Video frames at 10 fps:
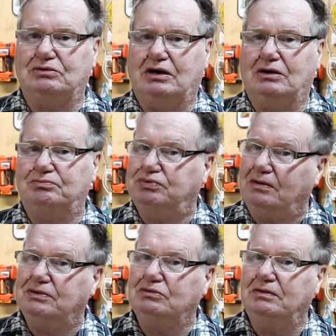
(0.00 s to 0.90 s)
where I
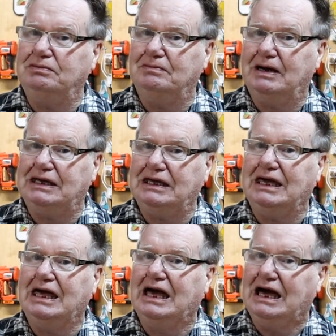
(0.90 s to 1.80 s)
probably will be
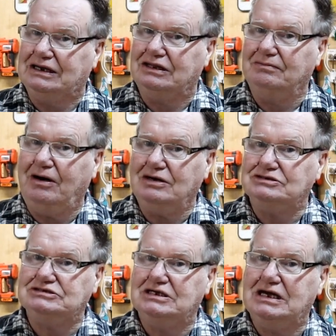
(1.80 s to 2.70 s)
making another
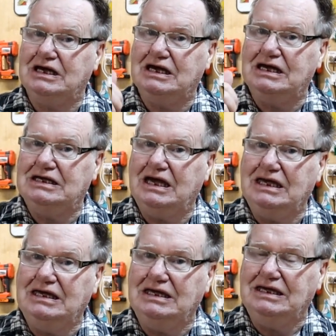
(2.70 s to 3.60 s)
box.
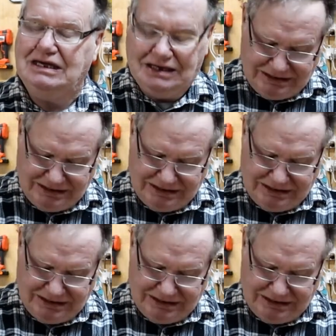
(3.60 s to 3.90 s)
Yay!